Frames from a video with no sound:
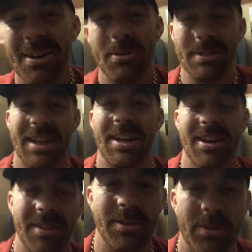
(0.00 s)
we'll take
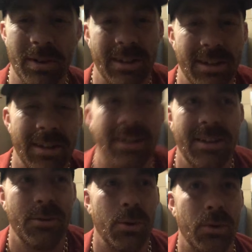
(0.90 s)
care of you really good.
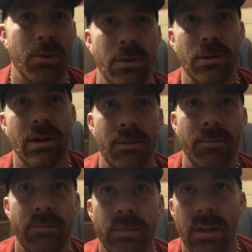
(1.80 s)
We'll, we'll,
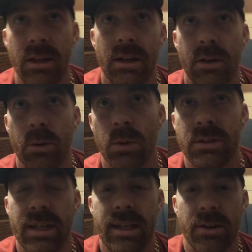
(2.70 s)
um, we'll
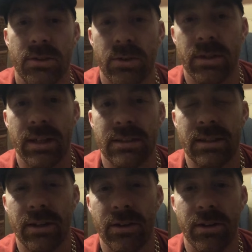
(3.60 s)
take you out to a nice
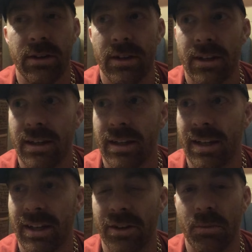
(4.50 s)
dinner
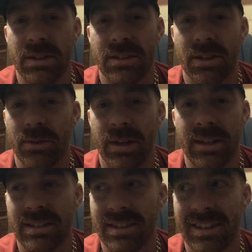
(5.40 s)
and it'll be so
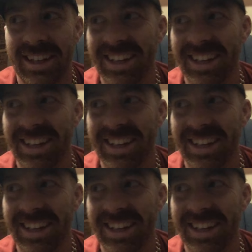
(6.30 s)
nice.